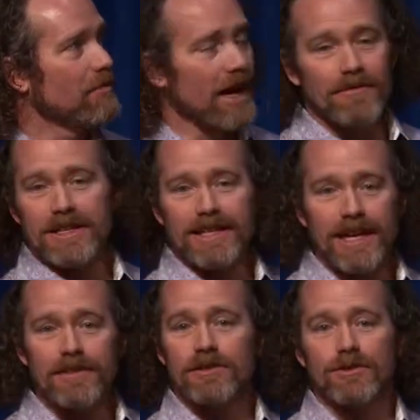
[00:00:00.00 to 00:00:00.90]
Every
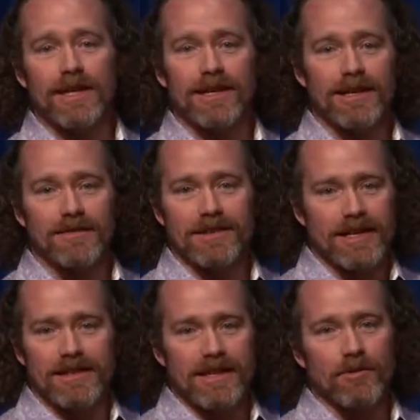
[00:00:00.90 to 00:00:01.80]
day they're training.
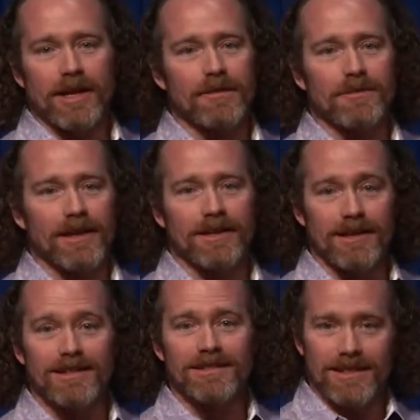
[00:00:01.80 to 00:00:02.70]
They don't get fed
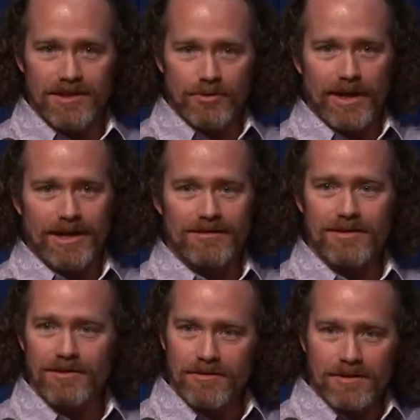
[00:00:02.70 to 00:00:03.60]
unless they train,
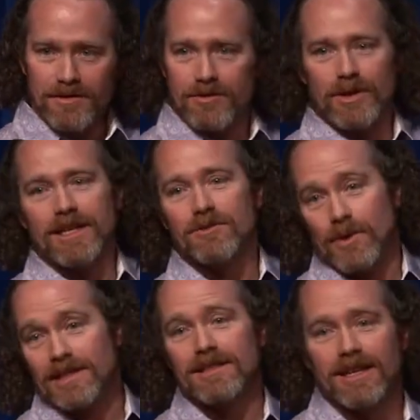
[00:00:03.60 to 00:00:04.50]
so they're training
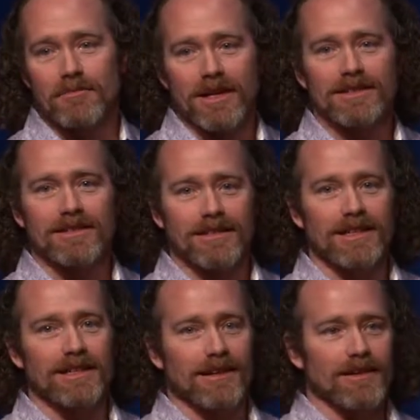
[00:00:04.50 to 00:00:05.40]
twice a day
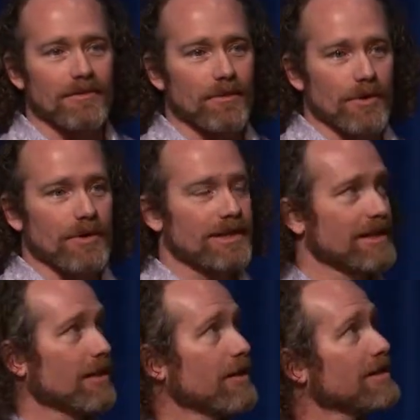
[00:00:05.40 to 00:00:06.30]
basically for their
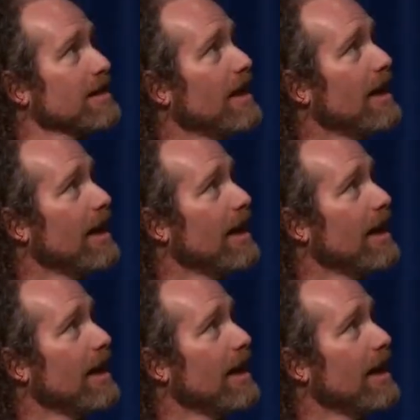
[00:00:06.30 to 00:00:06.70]
accelerants.